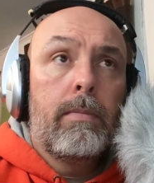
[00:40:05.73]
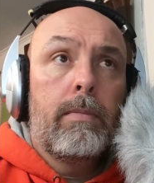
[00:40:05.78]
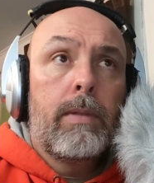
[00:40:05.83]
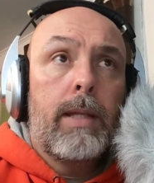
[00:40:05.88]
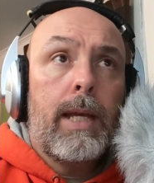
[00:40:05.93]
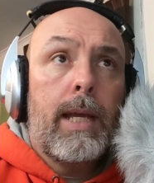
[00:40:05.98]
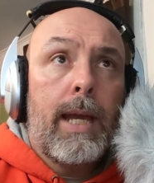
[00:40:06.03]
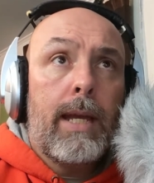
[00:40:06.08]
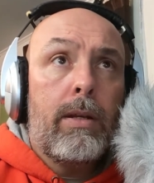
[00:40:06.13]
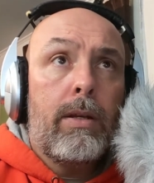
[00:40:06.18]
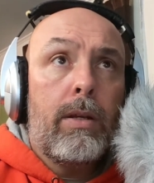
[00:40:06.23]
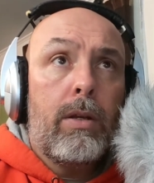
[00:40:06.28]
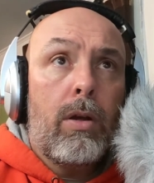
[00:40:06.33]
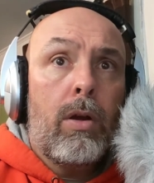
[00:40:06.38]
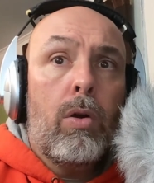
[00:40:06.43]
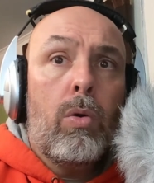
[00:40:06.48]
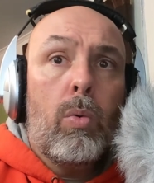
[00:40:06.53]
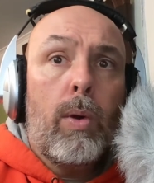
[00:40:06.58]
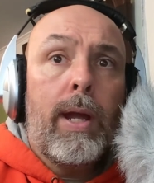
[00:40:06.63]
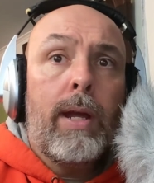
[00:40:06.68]
They had
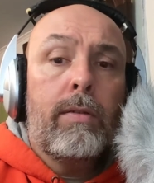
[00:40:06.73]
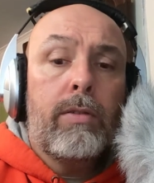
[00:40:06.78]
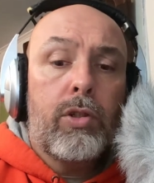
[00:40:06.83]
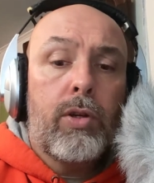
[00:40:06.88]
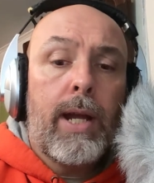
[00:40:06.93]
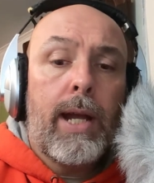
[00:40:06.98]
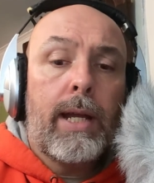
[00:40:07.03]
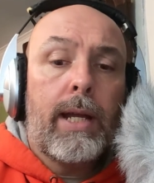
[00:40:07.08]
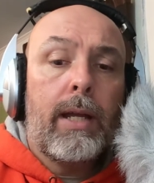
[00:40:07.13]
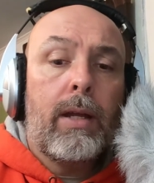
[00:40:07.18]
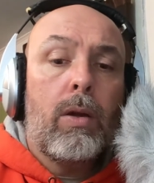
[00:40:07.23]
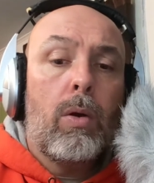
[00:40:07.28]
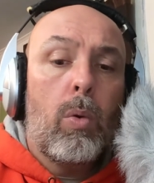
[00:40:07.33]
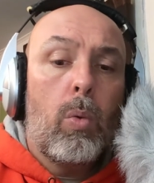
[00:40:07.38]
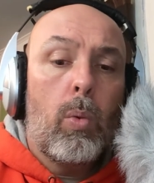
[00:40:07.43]
no way of tracking